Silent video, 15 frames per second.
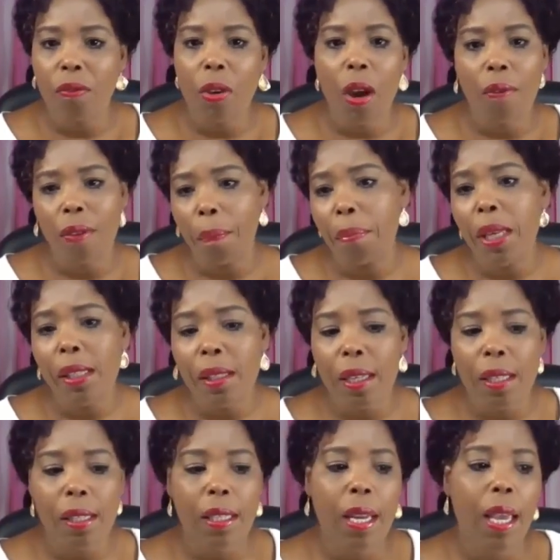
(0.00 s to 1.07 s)
if you have a
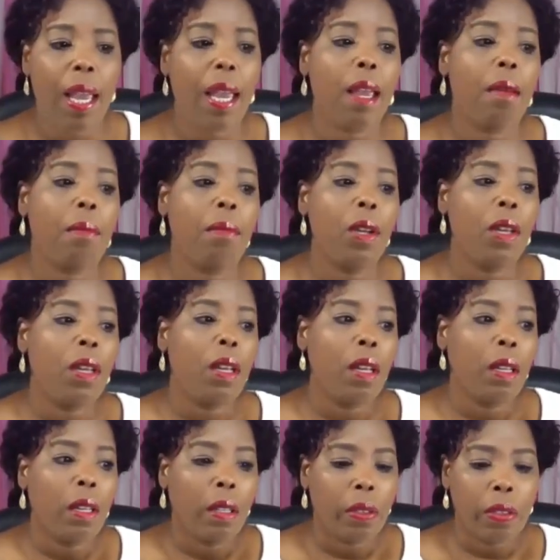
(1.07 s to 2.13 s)
business name,
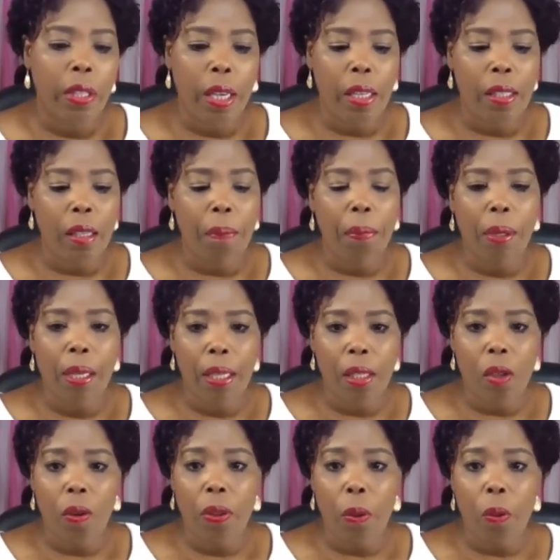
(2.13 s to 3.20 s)
There's a
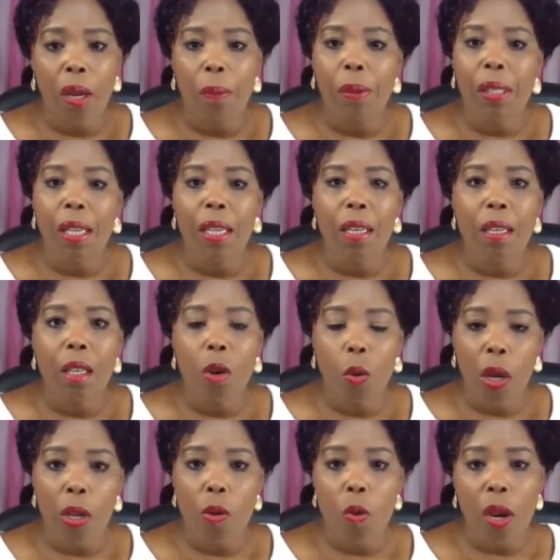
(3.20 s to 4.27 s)
place on the website
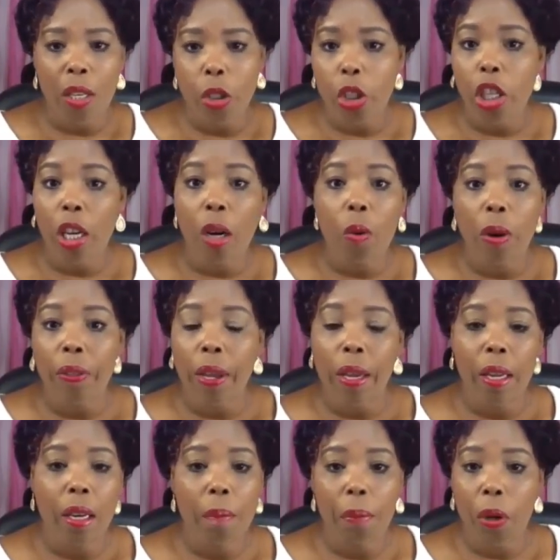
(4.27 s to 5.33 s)
where you can check whether
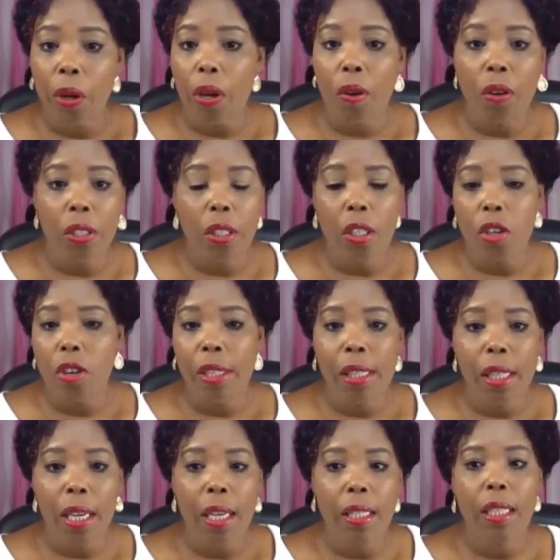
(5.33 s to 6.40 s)
anybody else in your
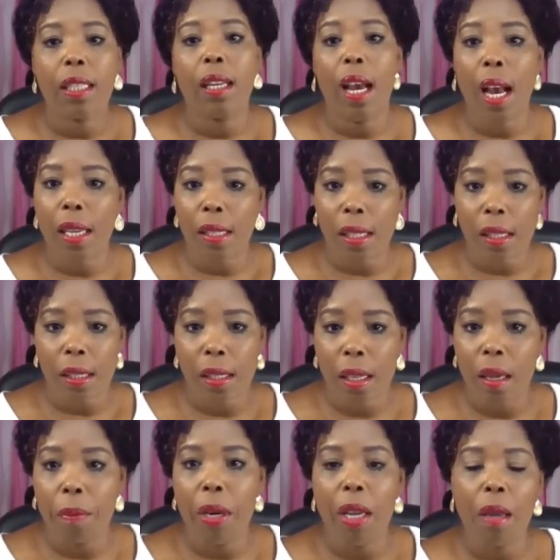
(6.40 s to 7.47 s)
state has the
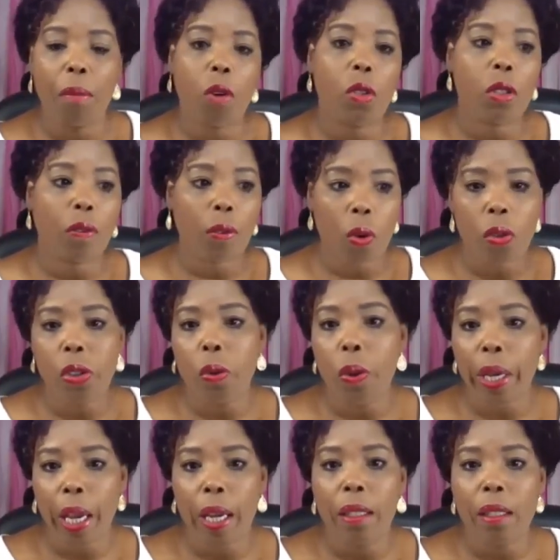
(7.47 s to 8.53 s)
same name, because of course you
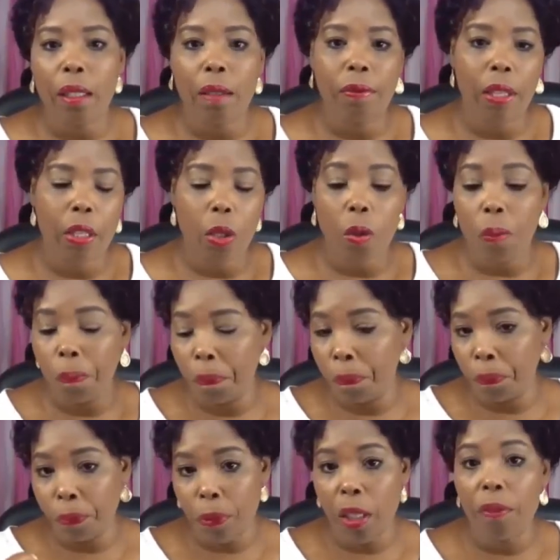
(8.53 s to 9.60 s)
can't. If they do,
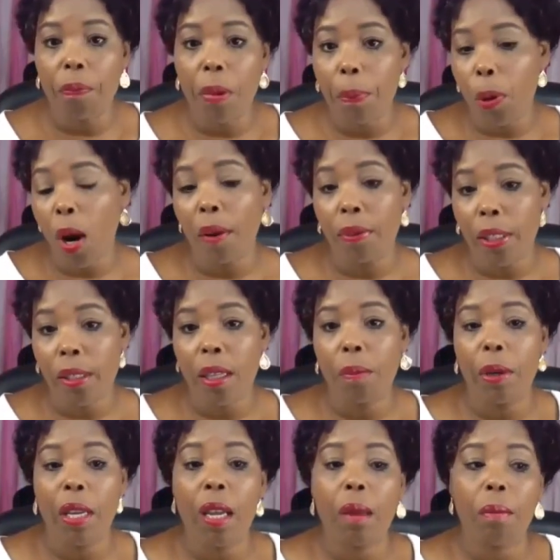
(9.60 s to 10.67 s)
if people have the
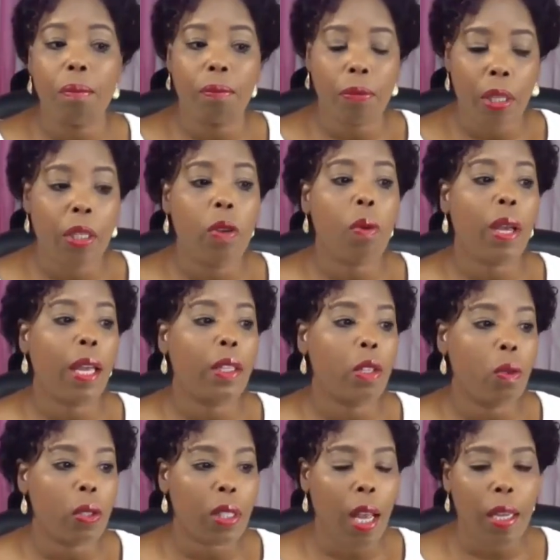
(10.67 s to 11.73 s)
same name, then you
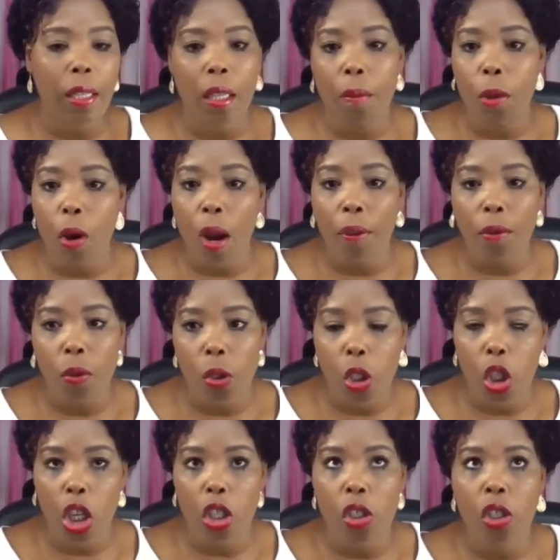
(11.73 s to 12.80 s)
can't use that name, you have to
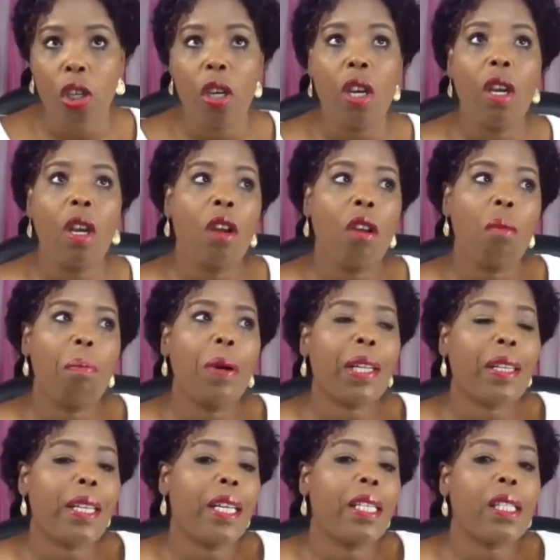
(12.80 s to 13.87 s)
change.
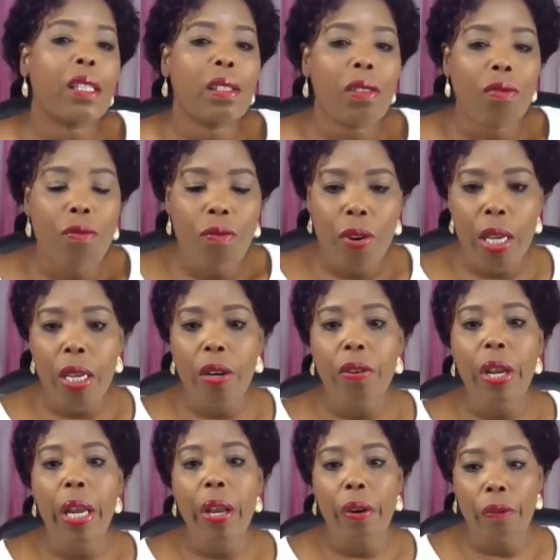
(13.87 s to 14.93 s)
But it's
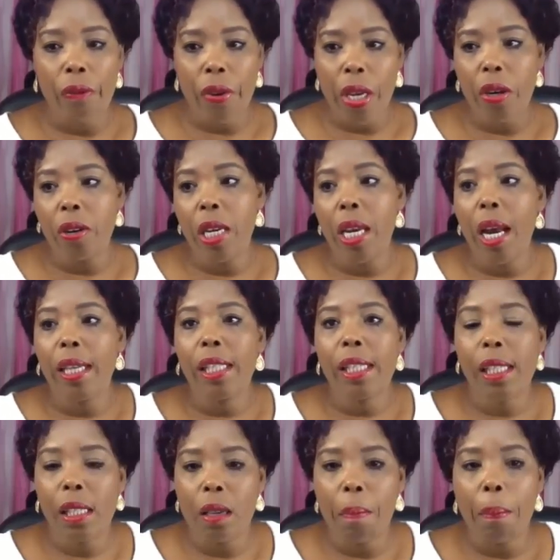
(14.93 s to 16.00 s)
really, really a
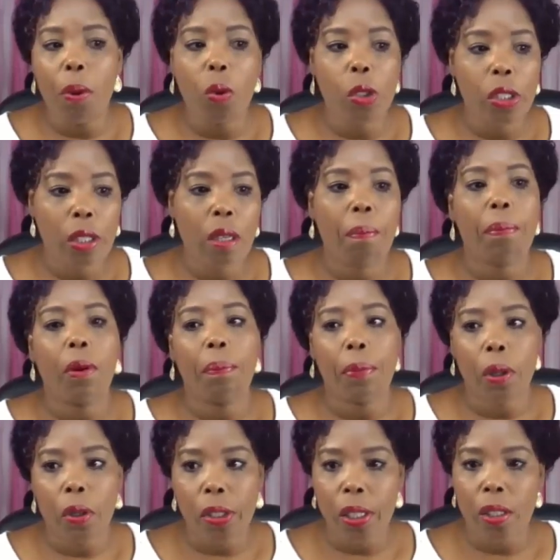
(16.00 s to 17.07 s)
simple
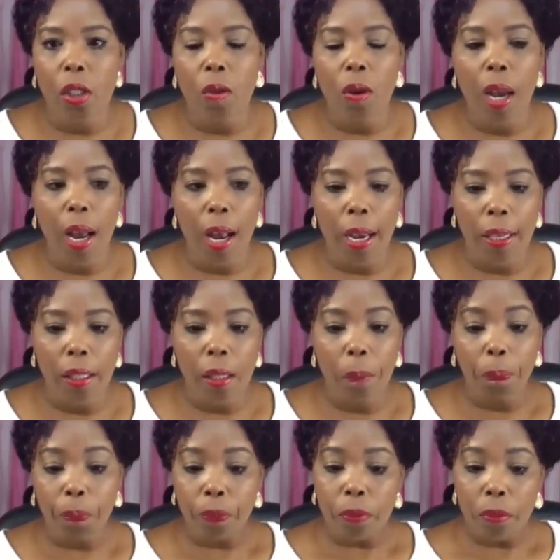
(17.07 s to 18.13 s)
process, you
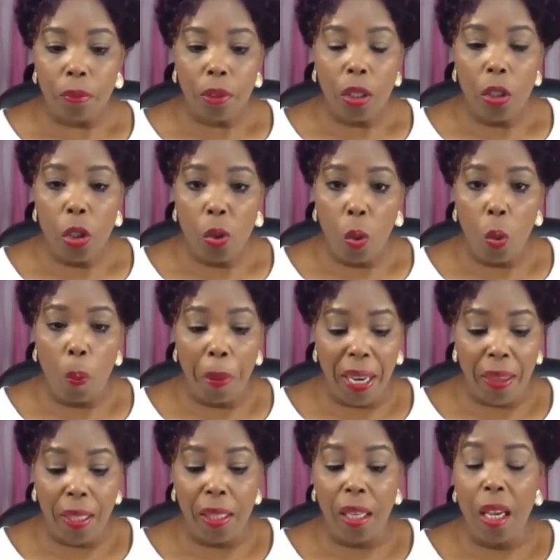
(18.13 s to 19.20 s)
guys. So
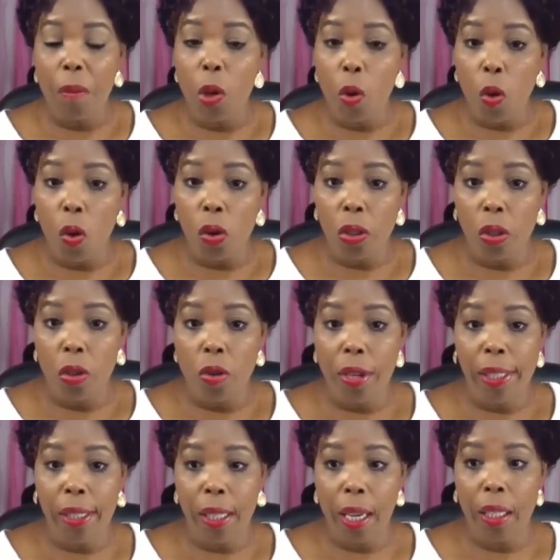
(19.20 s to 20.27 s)
by the time you go to
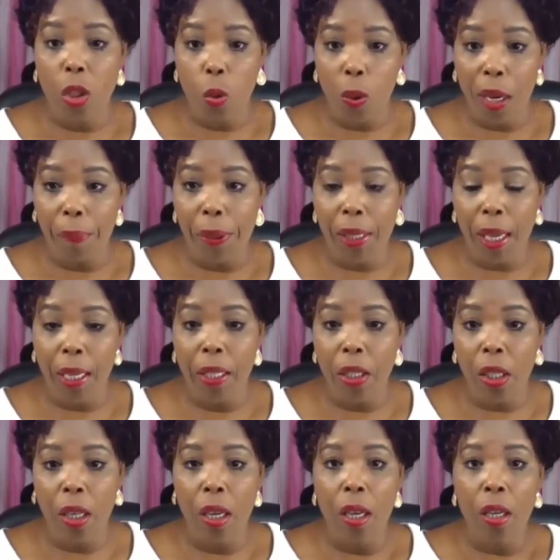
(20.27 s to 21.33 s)
your state
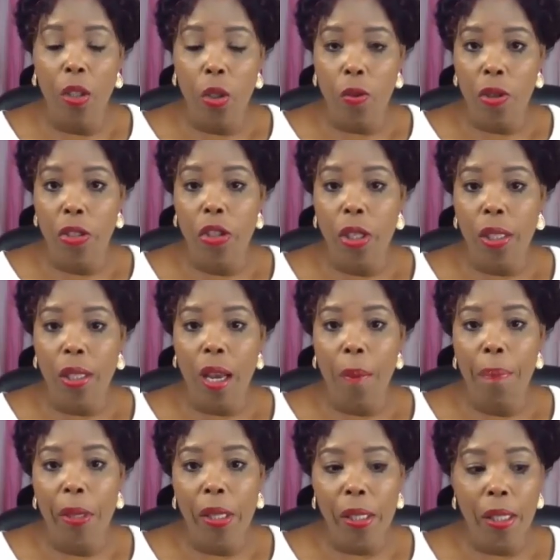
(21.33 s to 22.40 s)
website to register
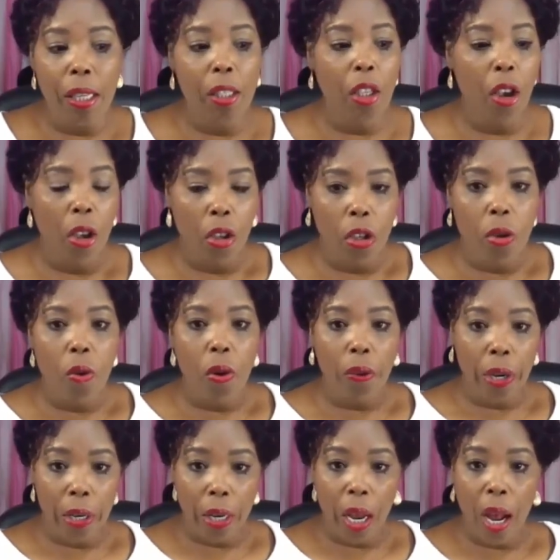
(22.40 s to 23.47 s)
a business, you
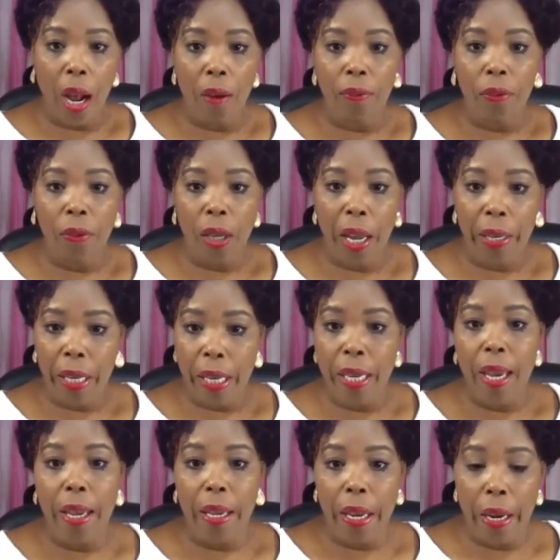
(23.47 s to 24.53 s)
already have an
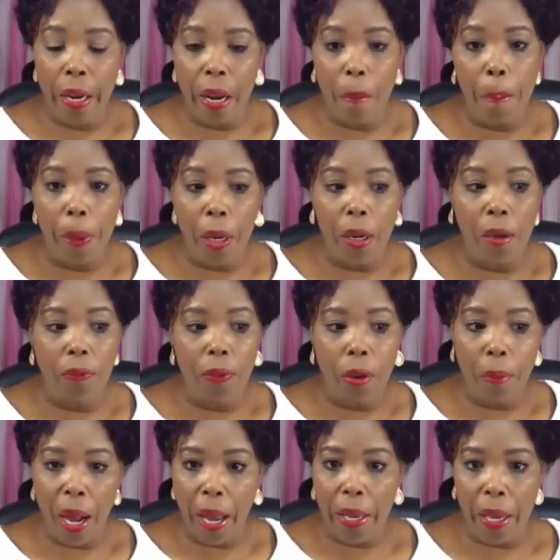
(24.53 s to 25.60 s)
EIN number
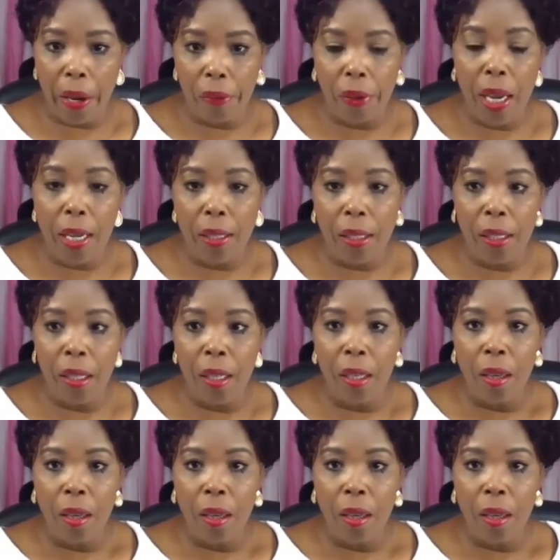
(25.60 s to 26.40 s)
from IRS,